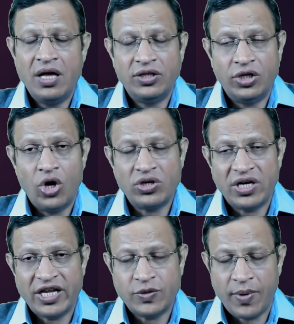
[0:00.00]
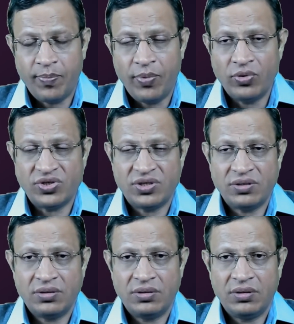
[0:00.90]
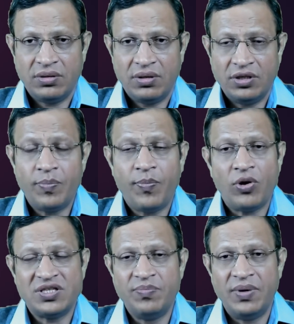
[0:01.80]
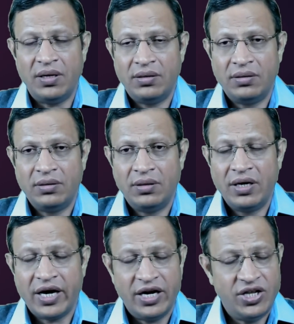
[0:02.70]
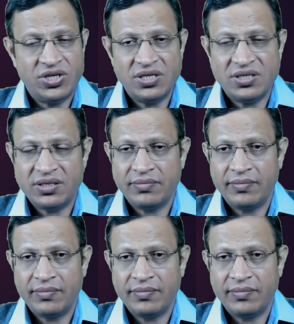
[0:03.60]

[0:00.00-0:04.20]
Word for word: the doctor has proposed the possible conditions